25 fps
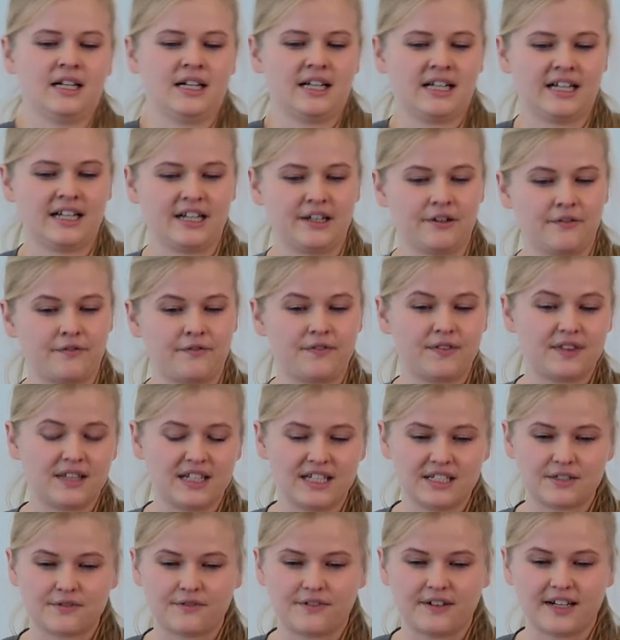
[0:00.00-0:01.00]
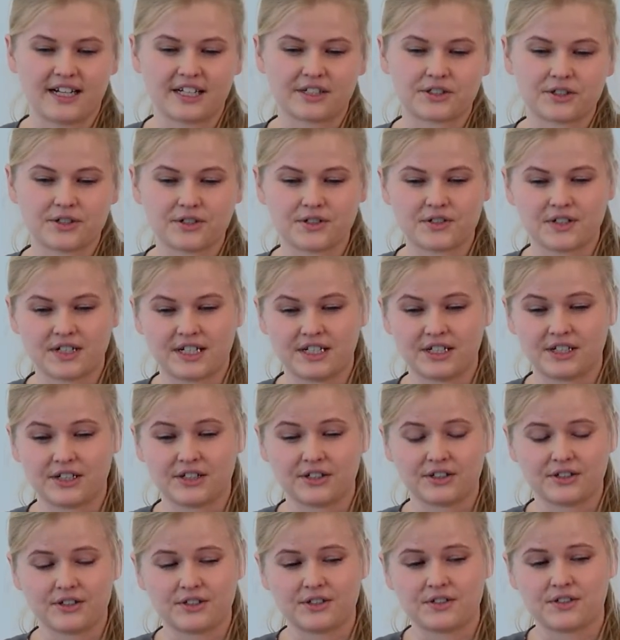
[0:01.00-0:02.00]
And if these factors are
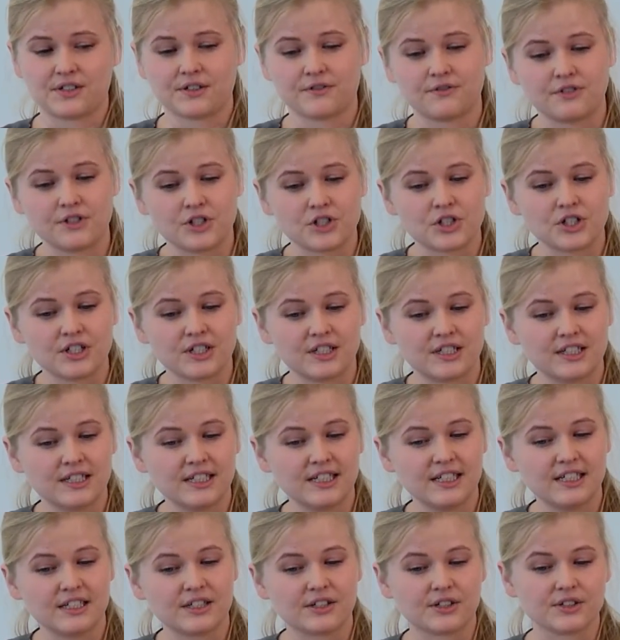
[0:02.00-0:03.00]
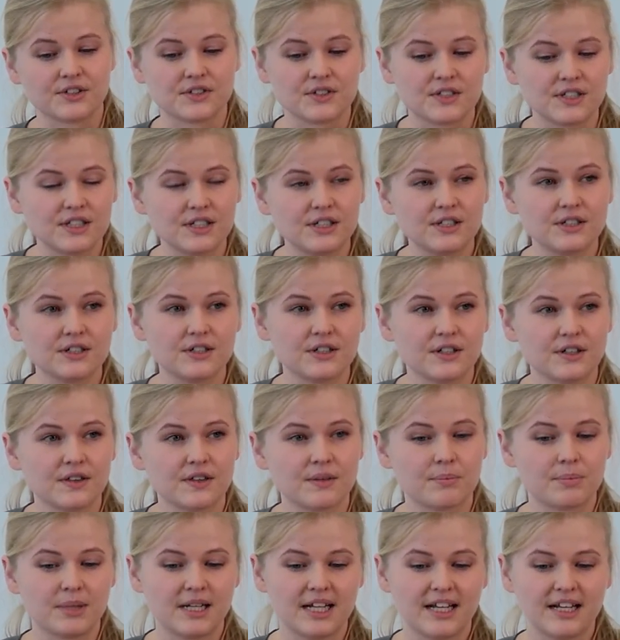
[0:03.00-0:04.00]
not sufficiently considered in
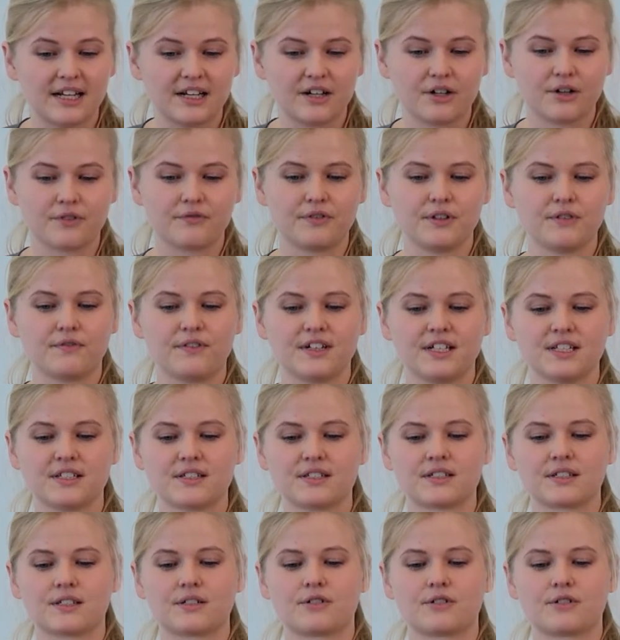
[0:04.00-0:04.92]
the planning of events,